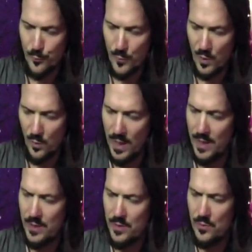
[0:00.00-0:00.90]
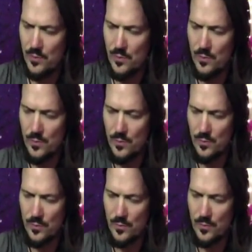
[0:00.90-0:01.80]
When you
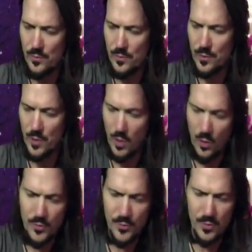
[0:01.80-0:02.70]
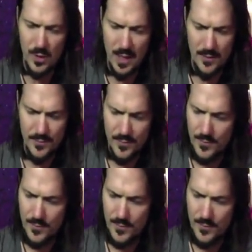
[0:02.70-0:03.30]
go through life